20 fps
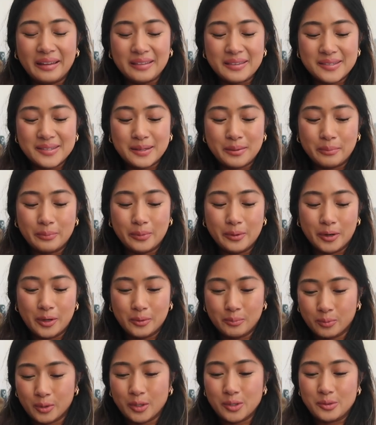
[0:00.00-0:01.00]
it's a
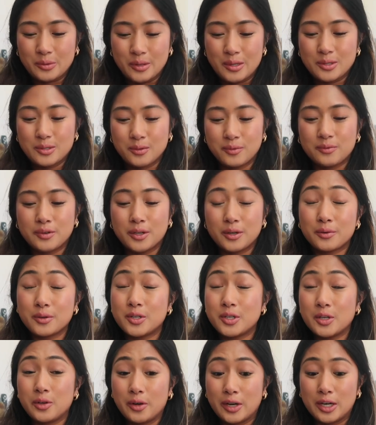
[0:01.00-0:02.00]
bron bronzer that Sofia
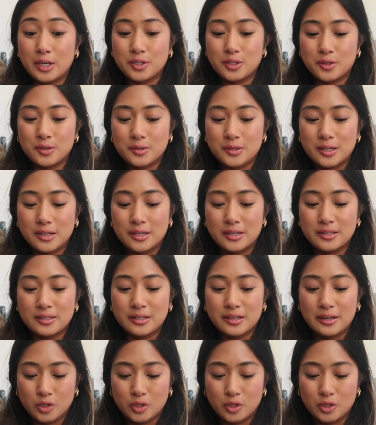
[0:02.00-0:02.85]
Richie Grainge uses.